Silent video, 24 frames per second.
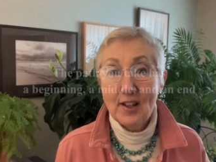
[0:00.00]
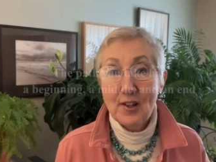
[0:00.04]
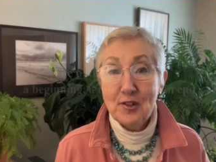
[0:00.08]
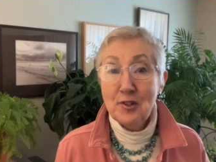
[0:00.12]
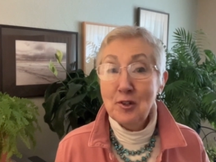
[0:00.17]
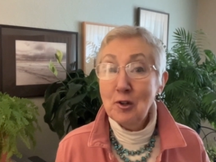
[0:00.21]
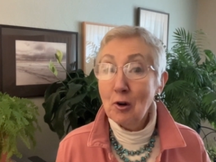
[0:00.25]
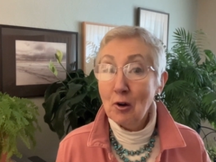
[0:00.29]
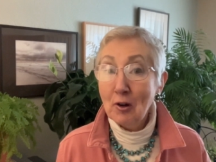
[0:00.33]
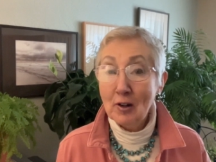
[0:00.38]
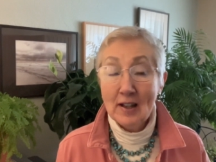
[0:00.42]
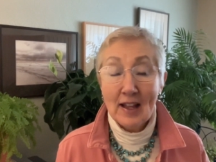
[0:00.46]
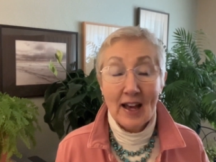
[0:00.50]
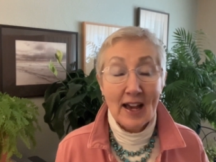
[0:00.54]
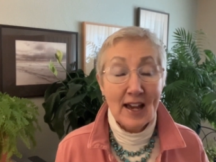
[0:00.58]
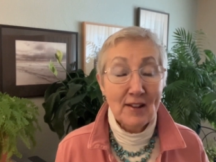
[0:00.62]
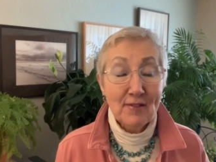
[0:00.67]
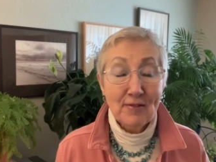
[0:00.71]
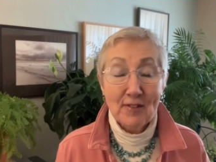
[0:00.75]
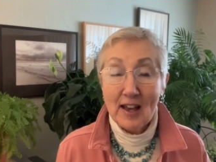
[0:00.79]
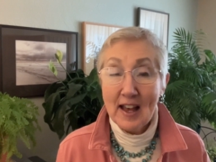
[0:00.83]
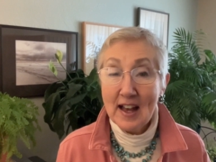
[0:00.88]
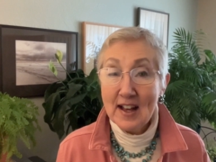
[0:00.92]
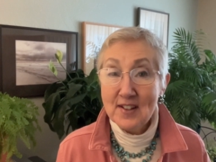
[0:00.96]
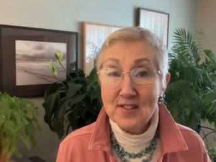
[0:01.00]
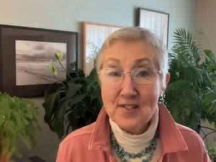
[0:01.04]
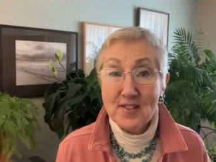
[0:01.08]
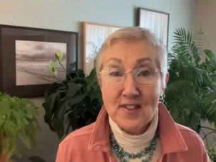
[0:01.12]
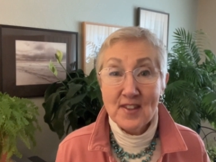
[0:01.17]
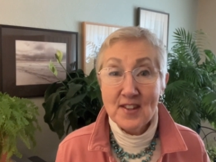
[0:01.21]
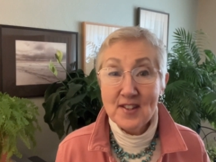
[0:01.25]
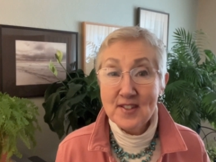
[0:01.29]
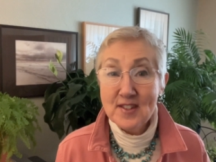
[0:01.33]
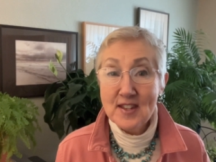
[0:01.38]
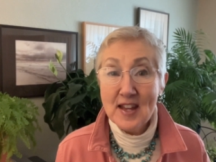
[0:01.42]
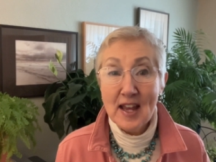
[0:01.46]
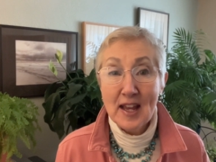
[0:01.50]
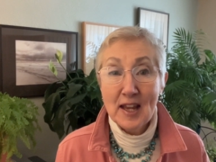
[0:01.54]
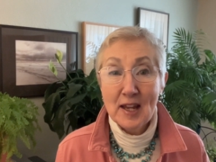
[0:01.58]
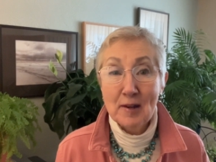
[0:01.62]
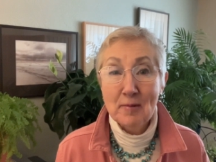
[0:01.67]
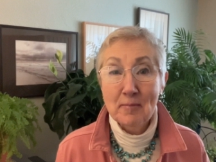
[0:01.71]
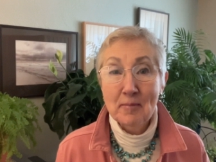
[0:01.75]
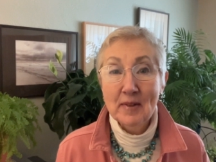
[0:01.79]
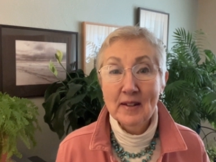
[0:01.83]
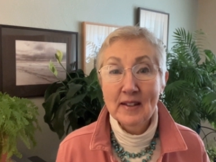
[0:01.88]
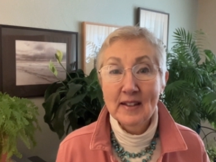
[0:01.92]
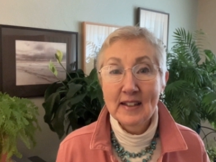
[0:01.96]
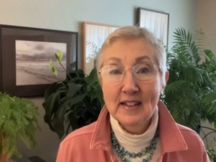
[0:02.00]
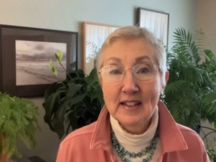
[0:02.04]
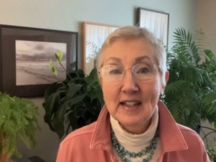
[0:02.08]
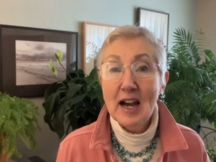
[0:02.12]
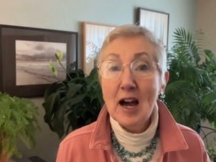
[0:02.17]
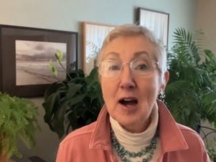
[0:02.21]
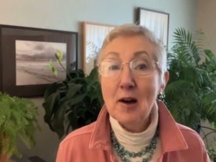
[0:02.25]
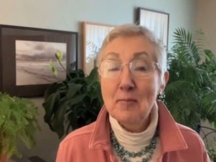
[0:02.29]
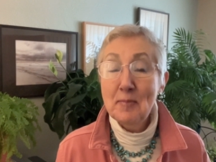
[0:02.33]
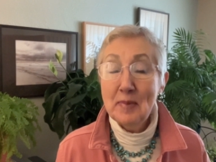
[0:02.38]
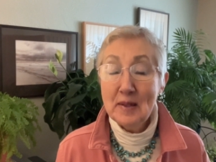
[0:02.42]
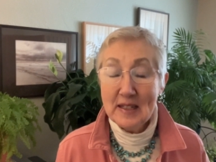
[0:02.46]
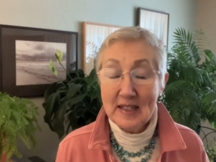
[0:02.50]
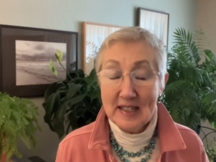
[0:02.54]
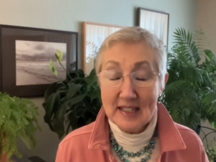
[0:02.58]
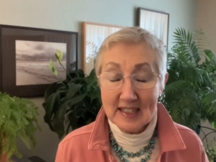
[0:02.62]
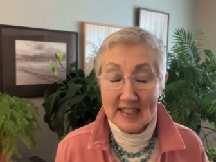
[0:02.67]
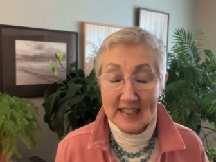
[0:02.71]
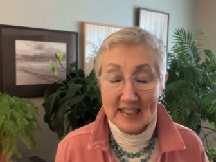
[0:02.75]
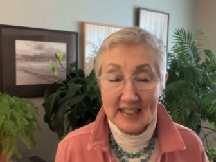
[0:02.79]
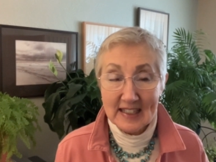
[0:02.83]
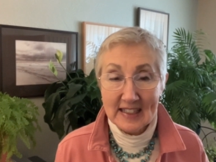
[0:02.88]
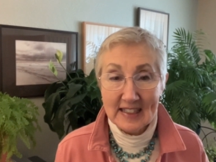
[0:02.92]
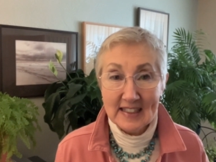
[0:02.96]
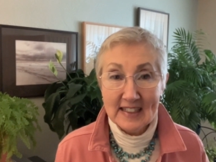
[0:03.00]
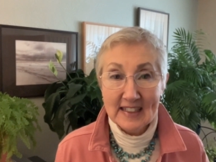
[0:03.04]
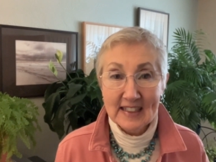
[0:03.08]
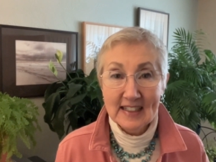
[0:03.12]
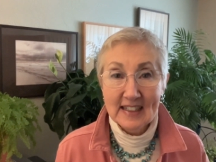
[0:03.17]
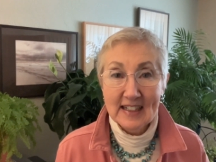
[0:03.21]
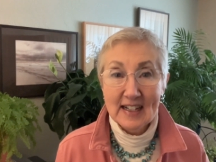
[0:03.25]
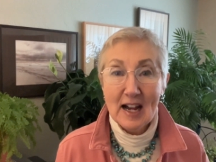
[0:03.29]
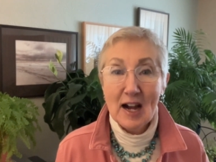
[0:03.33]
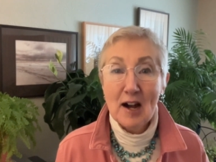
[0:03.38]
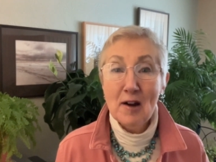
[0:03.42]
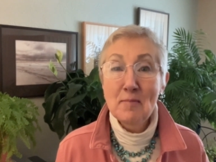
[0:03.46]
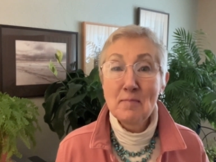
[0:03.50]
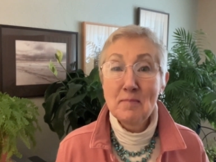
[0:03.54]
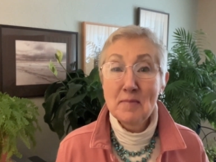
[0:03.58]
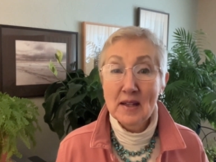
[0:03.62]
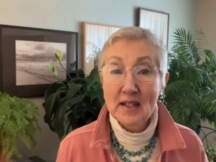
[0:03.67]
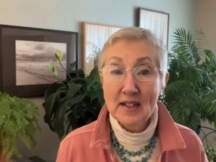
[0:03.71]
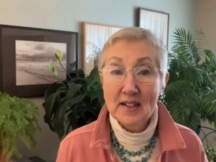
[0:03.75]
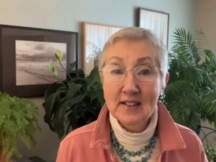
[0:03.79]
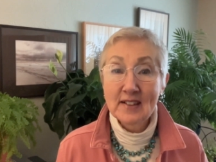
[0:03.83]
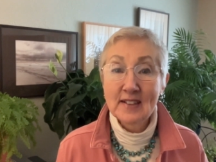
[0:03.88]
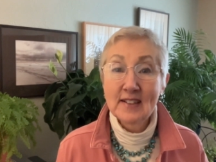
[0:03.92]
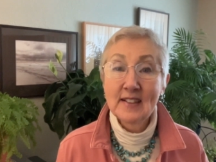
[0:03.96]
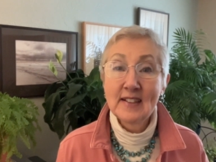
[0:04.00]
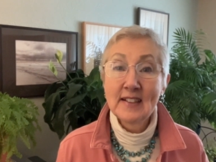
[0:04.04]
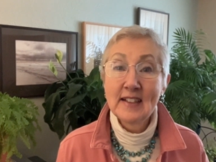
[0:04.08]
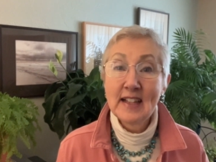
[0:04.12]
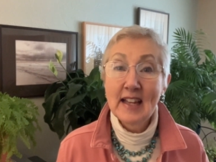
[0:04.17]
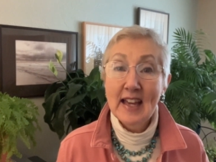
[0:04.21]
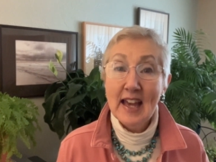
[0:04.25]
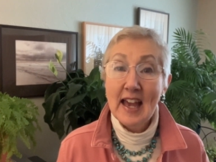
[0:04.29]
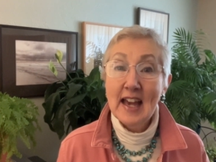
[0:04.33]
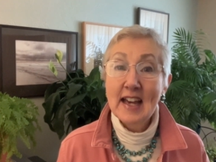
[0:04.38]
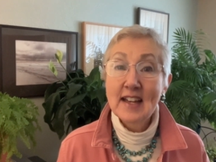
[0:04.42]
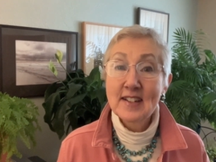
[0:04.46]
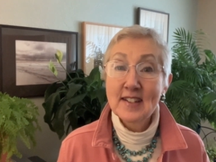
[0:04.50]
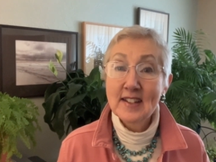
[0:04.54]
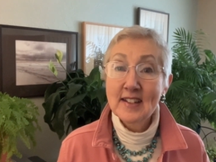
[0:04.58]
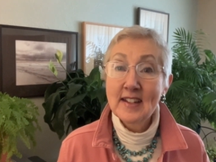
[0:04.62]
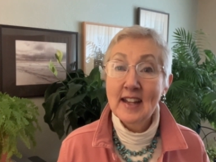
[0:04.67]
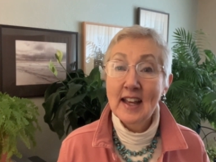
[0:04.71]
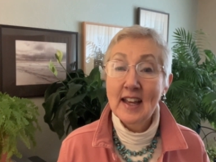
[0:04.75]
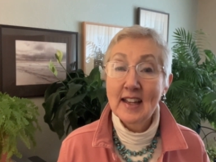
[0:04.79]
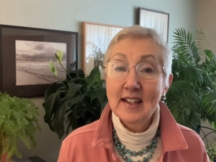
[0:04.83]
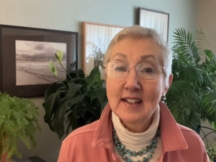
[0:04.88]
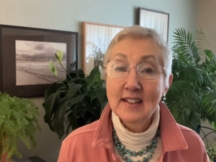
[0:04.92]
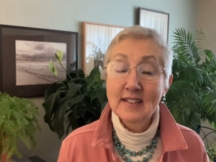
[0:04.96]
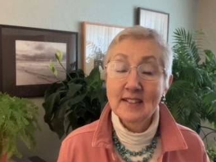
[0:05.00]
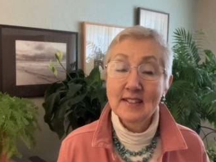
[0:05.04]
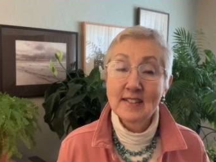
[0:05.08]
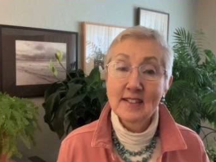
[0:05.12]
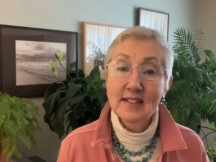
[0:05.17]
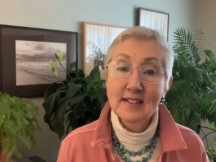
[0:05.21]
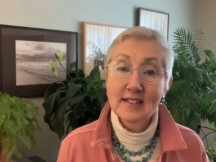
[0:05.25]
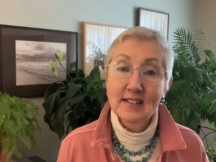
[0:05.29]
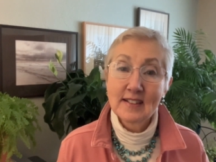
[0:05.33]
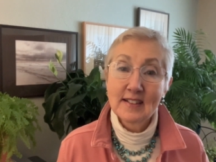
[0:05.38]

Your life has the same a beginning, a middle, and an end.